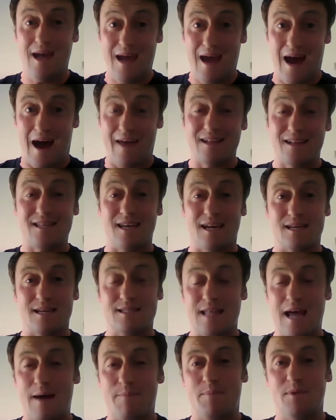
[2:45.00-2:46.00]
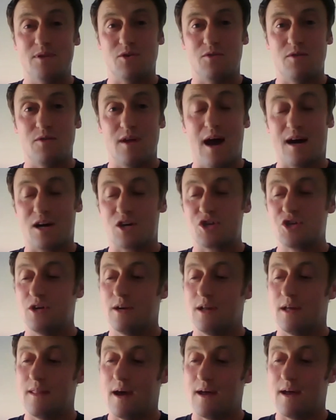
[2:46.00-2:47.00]
and then take a step and do the action,
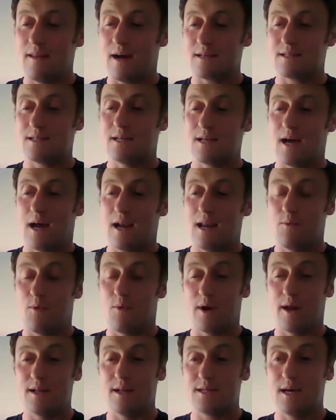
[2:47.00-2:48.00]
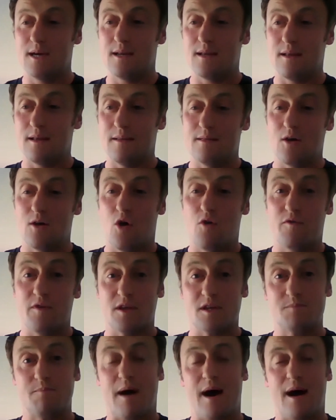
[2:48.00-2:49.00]
and that's exactly what I did. And over
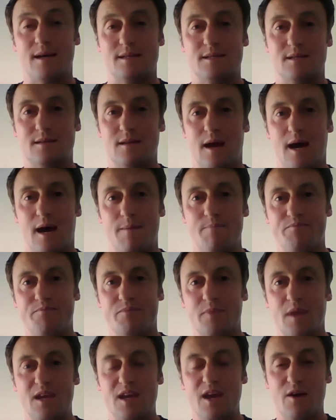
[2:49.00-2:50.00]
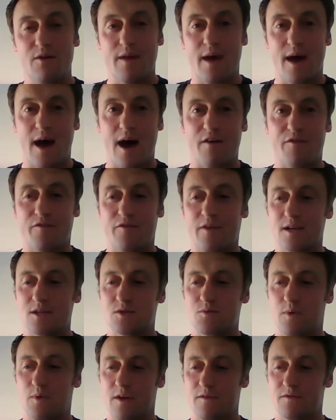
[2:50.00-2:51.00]
this past year and a half,
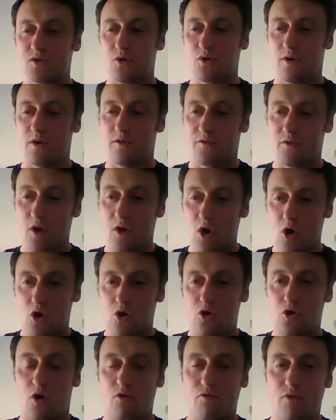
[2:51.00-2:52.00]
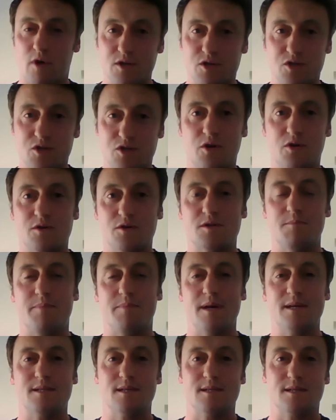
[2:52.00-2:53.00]
that's when I've sort of gone around schools and
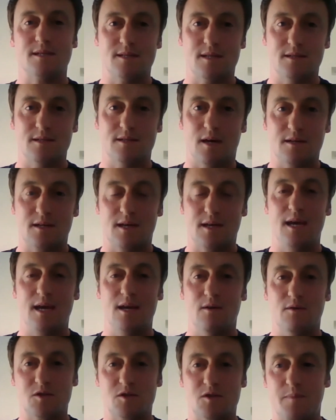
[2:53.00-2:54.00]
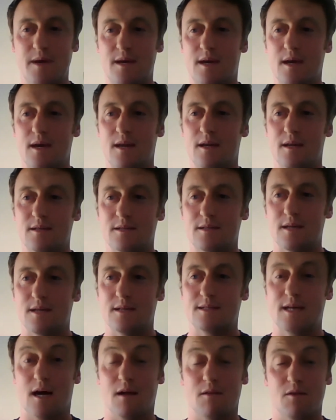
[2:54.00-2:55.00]
businesses and done keynote speaking
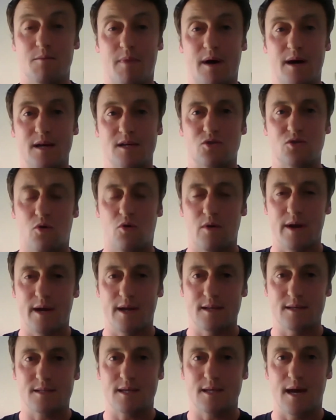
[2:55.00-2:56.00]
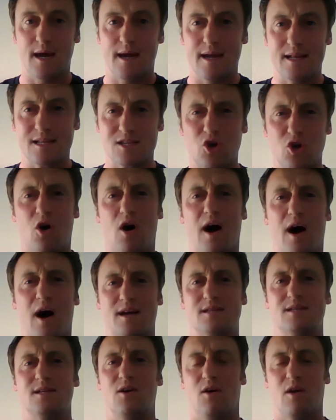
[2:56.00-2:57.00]
and telling them my story and say it's not
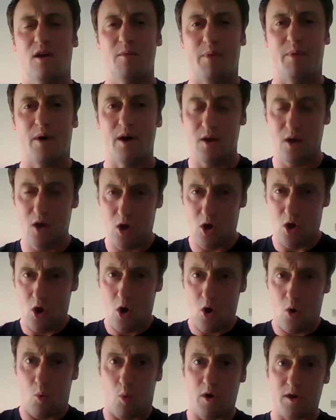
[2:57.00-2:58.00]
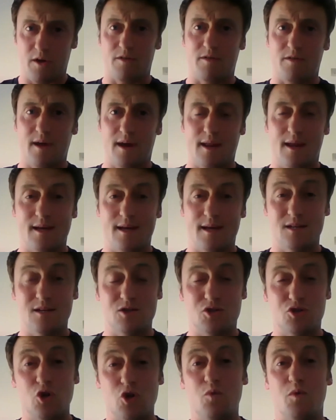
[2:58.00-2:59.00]
actually all about what you think it is,
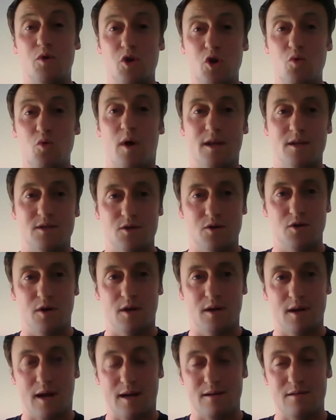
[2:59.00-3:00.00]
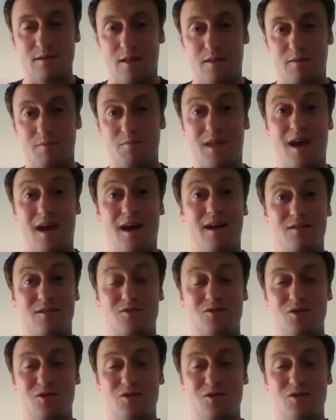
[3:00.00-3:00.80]
and do what you want to do, and get in